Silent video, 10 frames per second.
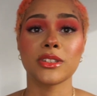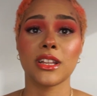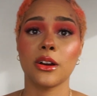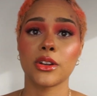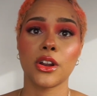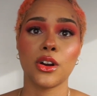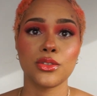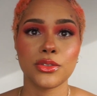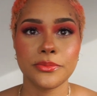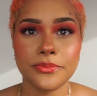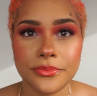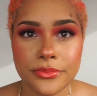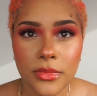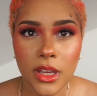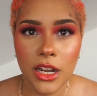it's loud enough
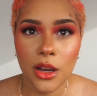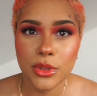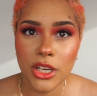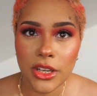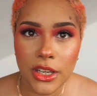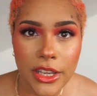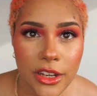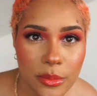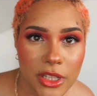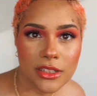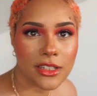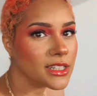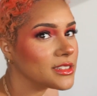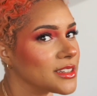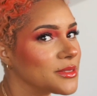and I hope that you can hear me. Look
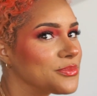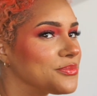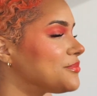at this one.